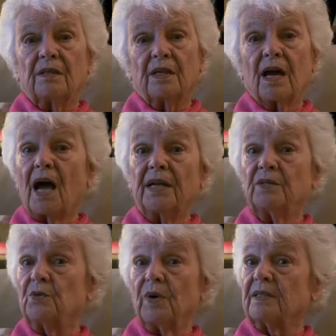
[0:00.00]
the
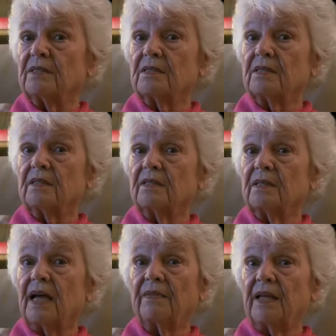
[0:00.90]
kind ones
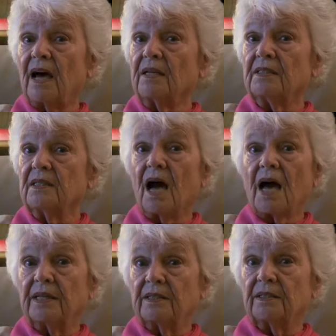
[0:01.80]
and the
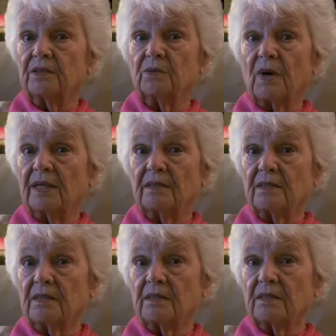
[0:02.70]
unkind
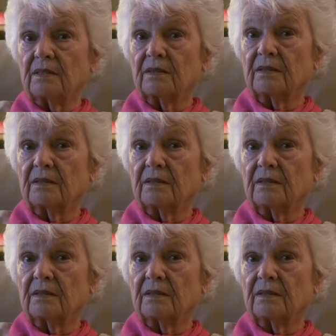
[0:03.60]
ones.